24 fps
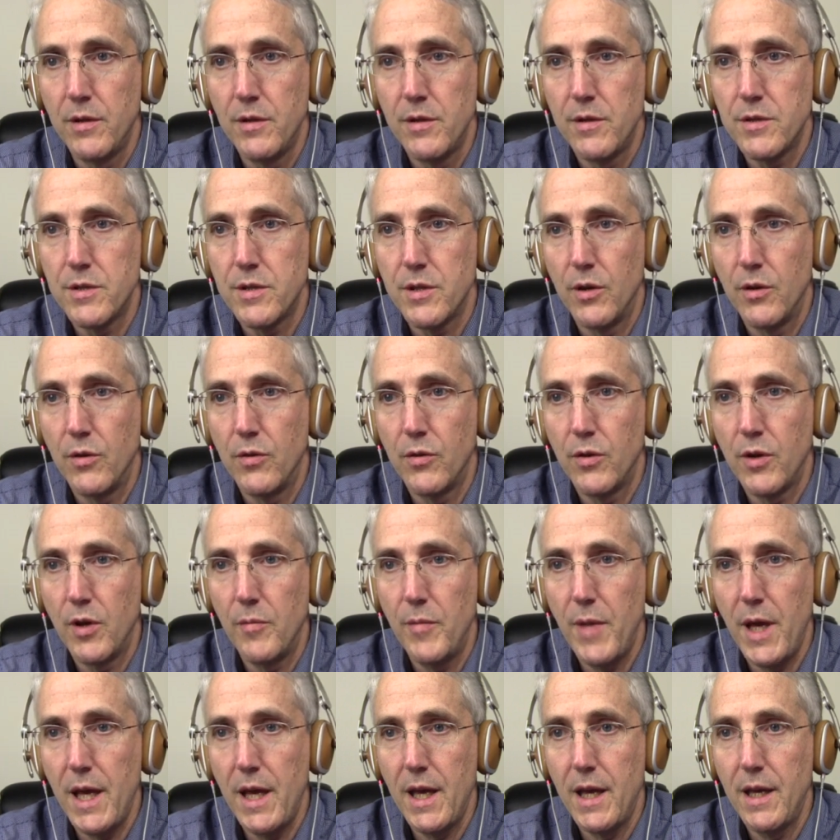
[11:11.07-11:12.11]
So
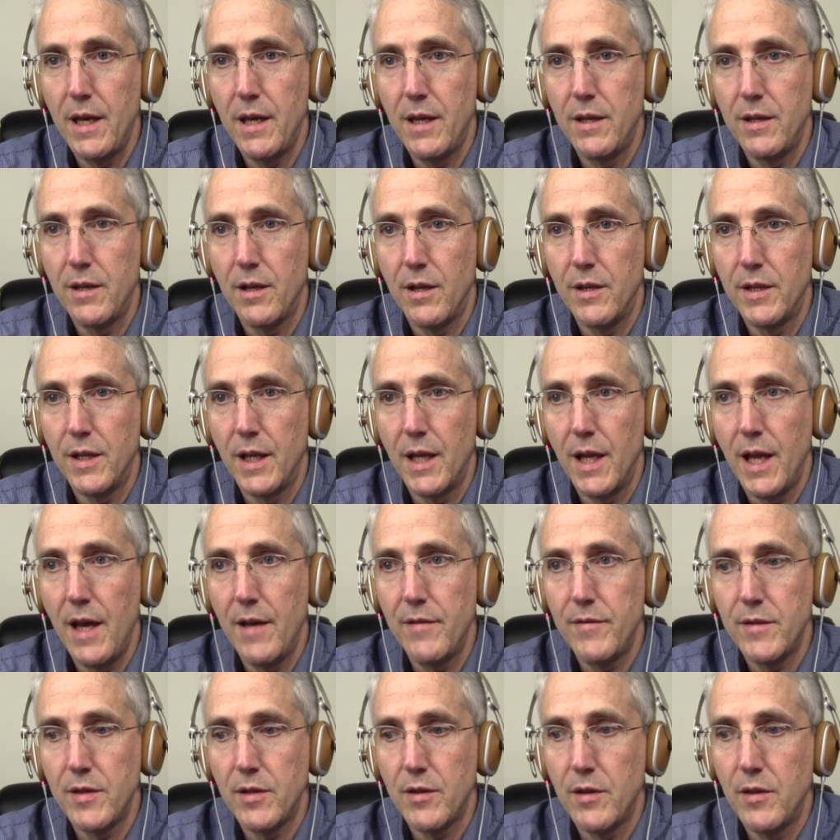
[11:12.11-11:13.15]
command on the
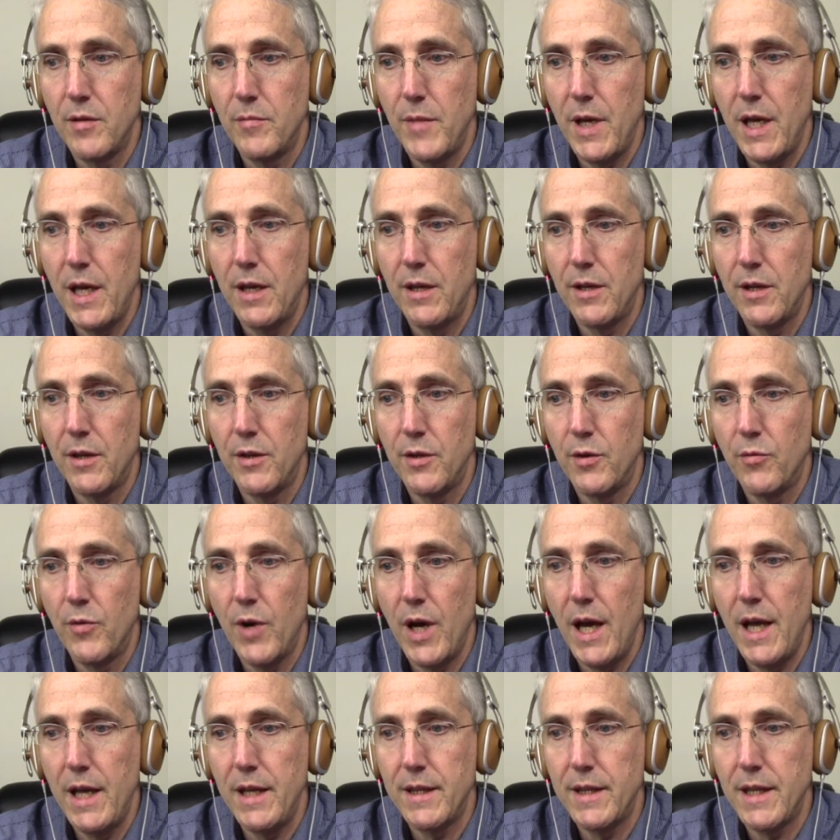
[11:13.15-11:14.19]
left, command on the
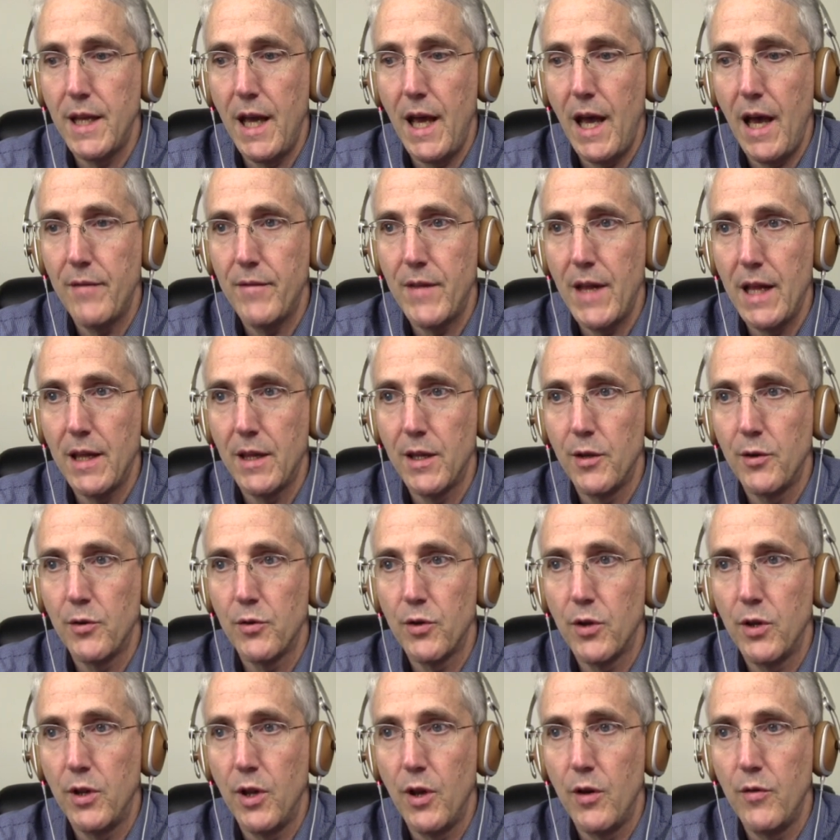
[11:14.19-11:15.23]
right, they have that little
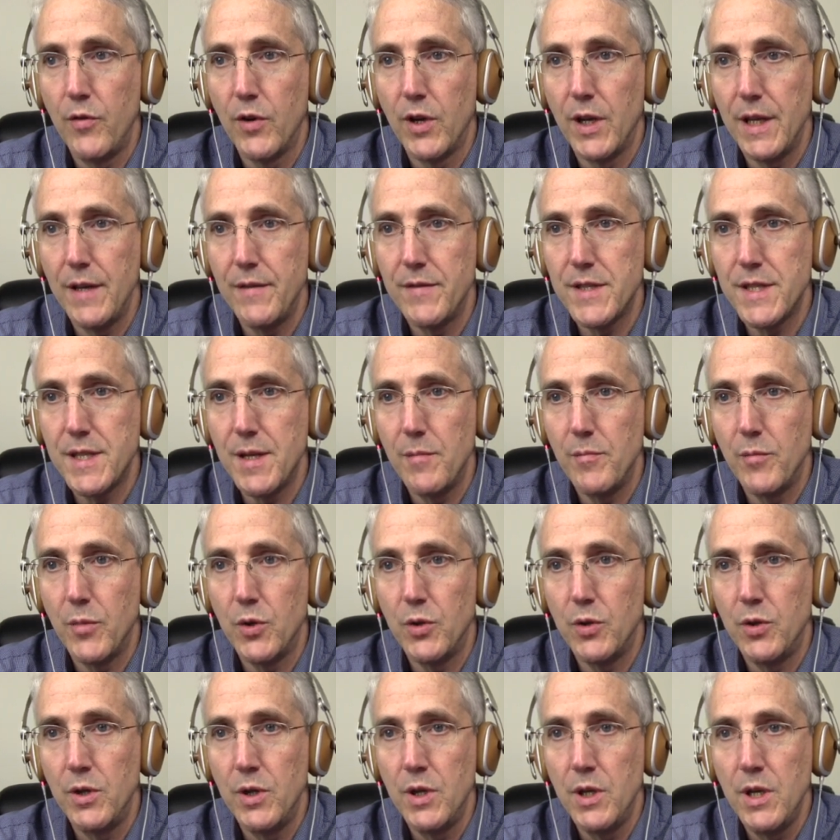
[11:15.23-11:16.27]
cloverleaf
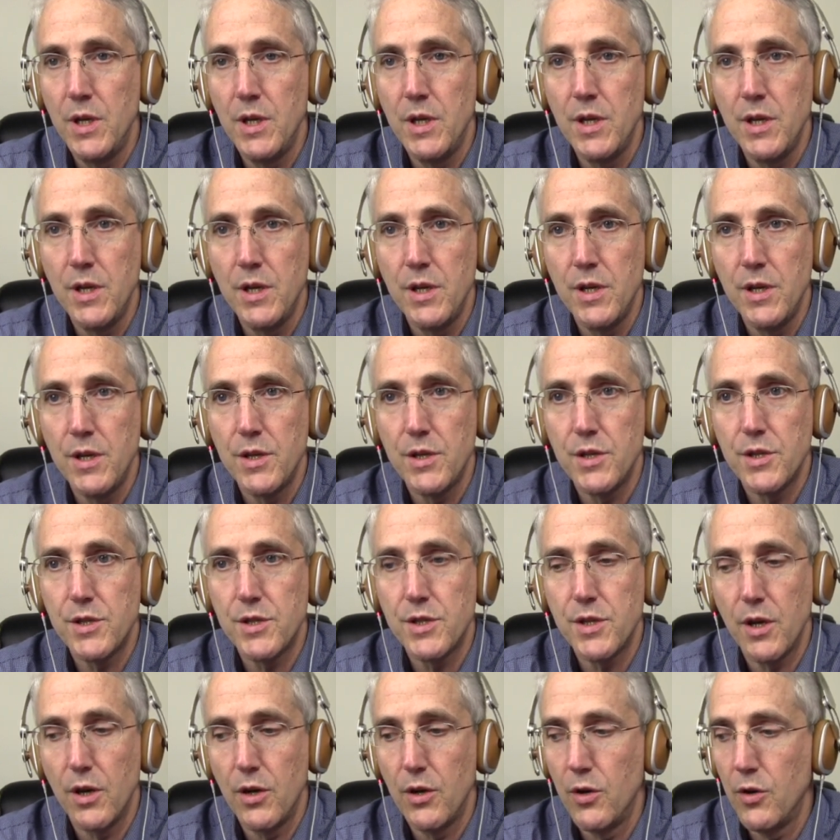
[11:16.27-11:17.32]
symbol.
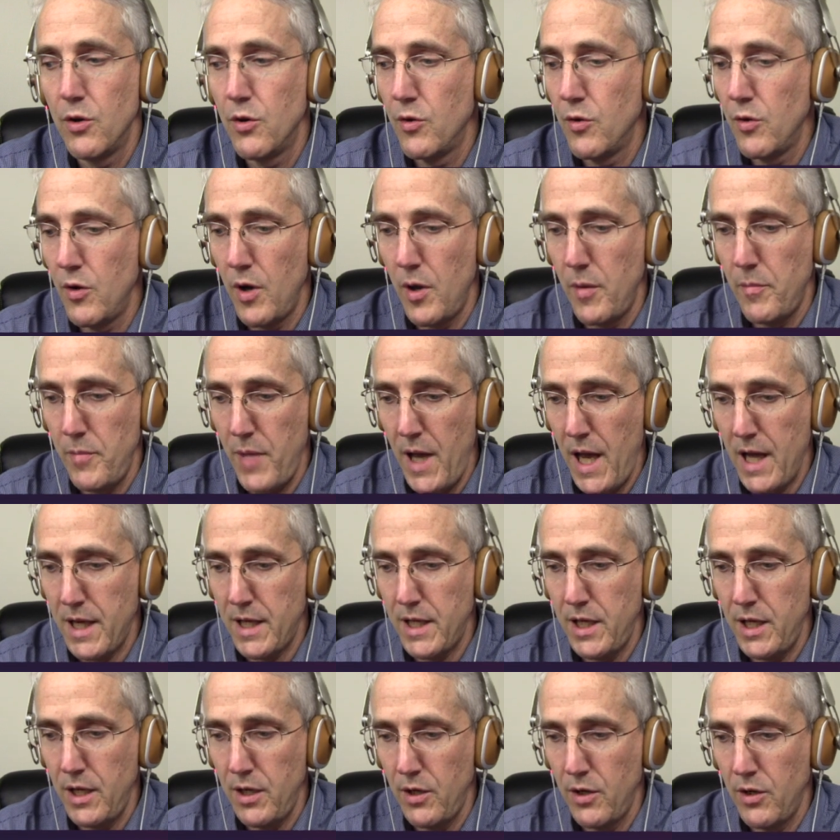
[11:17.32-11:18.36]
So back
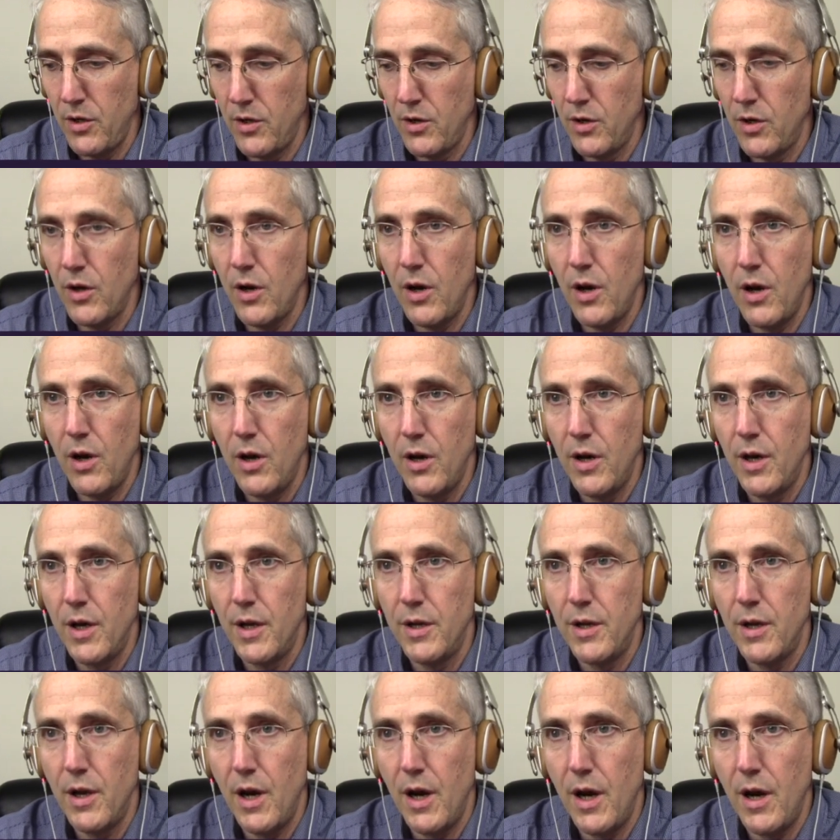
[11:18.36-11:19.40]
here
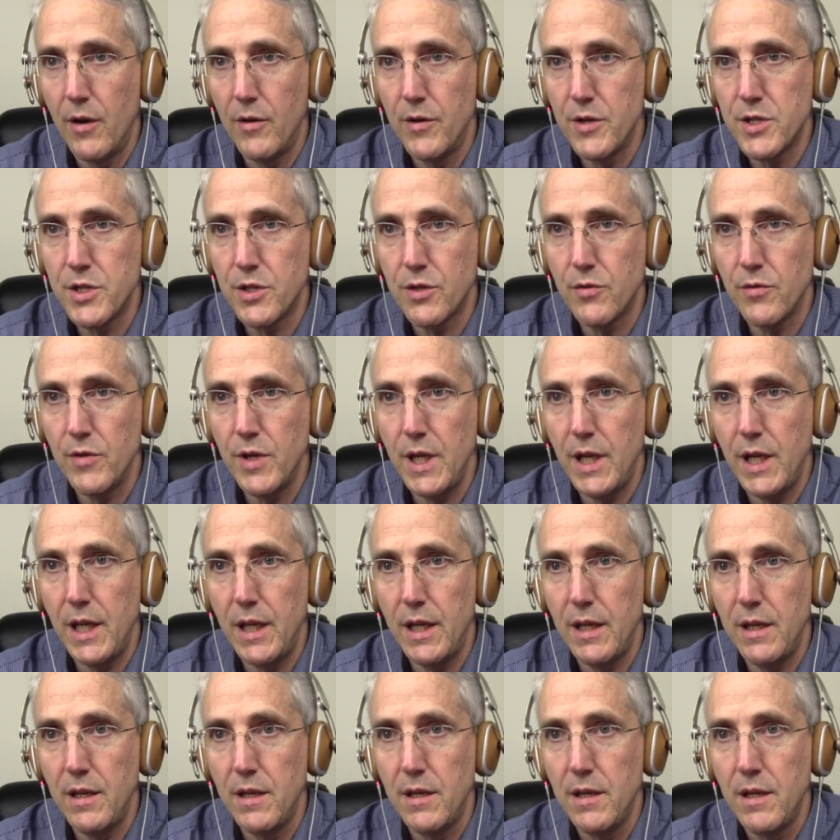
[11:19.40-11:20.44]
on our
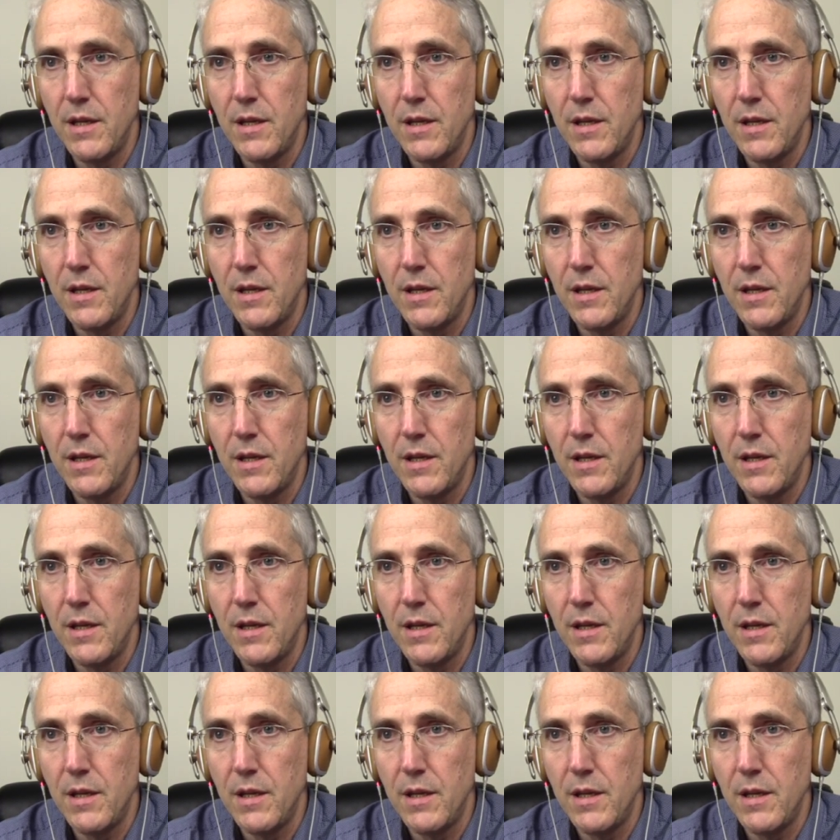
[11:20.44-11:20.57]
screen,